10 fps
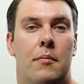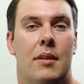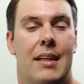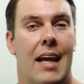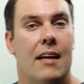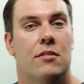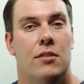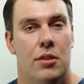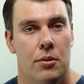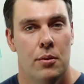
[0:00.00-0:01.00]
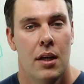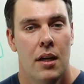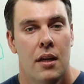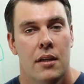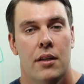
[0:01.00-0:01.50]
next to
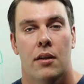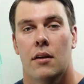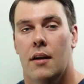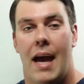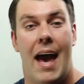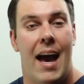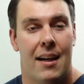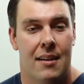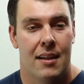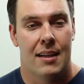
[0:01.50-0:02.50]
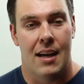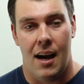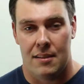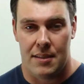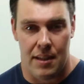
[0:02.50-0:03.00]
your ad
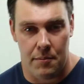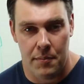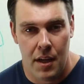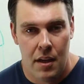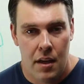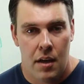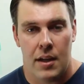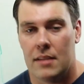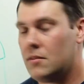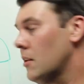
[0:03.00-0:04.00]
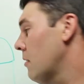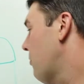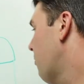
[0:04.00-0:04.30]
content. Okay, so the